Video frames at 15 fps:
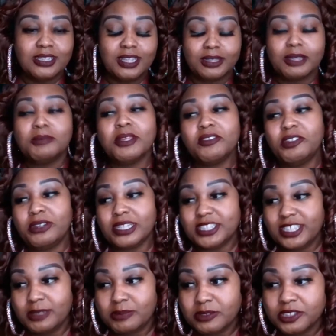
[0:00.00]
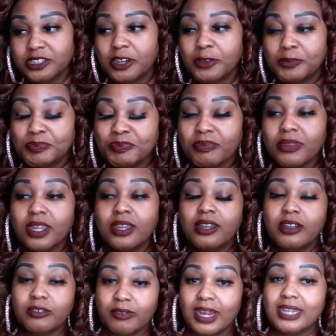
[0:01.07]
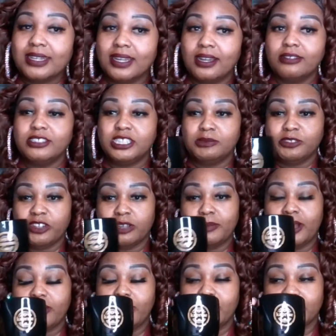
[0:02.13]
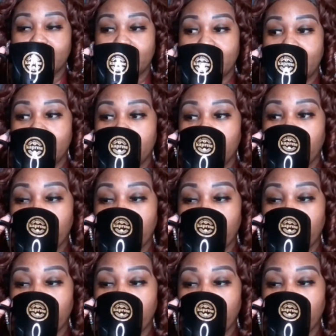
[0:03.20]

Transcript: Like, let me give you an example. So, Right now, you see me drinking my coffee, right?